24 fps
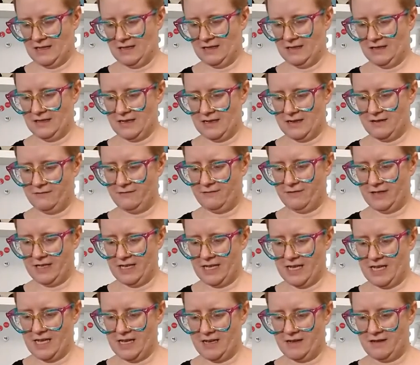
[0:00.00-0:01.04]

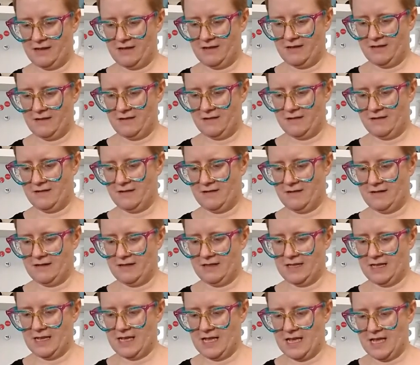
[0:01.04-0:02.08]
lovely
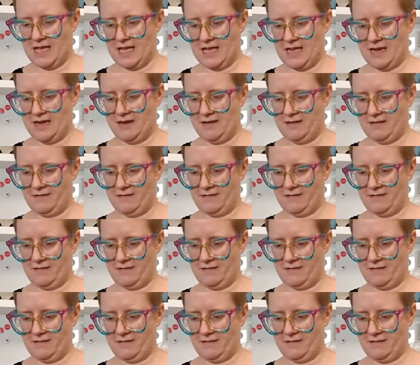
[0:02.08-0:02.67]
on the head.